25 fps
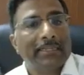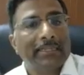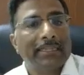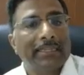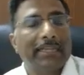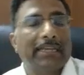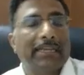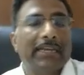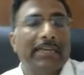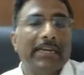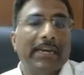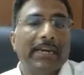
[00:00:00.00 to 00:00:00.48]

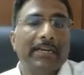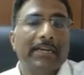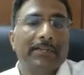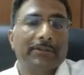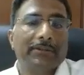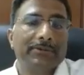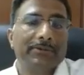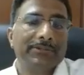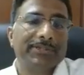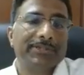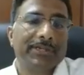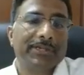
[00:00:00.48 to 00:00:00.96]
they create
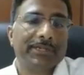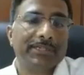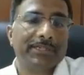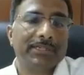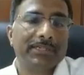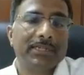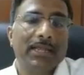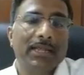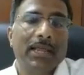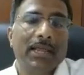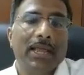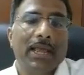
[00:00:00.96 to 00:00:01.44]

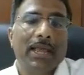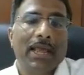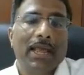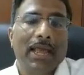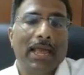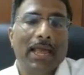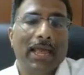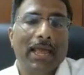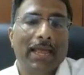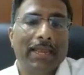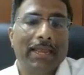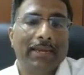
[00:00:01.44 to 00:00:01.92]
users,
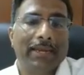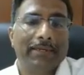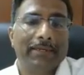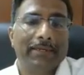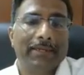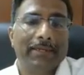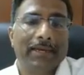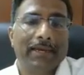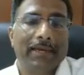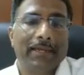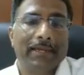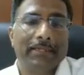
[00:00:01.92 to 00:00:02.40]

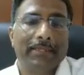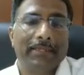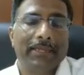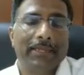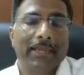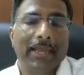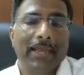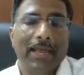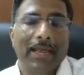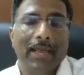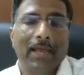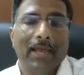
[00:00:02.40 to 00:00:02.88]
and
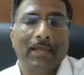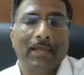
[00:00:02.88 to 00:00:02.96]
they